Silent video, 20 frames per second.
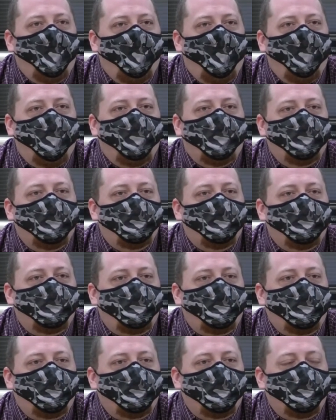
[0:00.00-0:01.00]
And
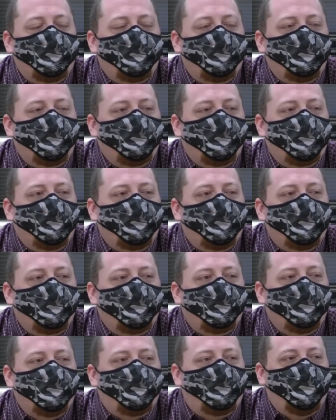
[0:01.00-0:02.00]

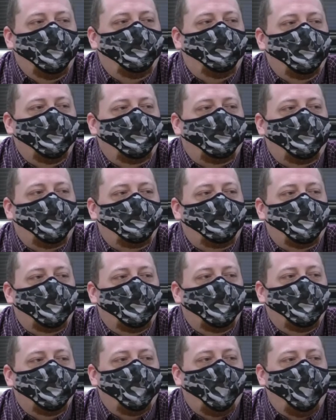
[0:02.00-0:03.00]
teaching
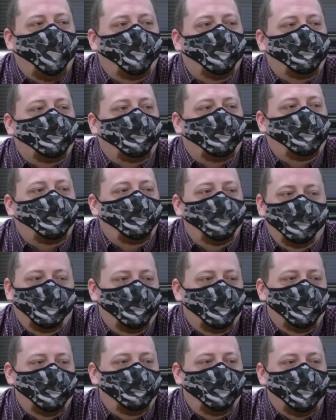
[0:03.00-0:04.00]
something else
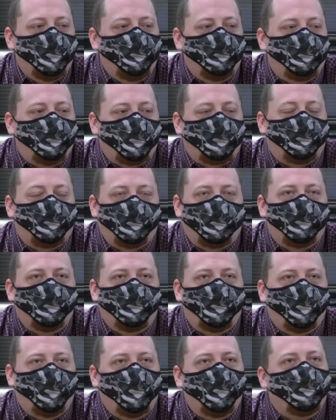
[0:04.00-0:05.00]
would be just as
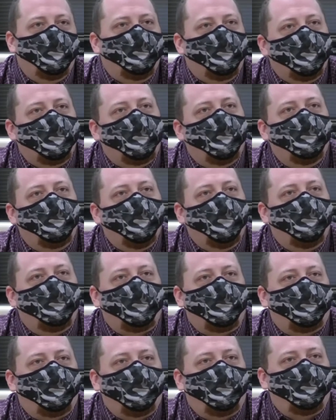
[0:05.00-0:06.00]
enjoyable and could be
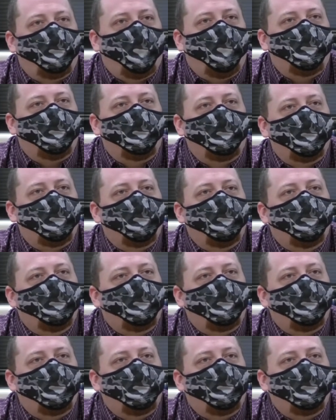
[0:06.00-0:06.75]
just as challenging.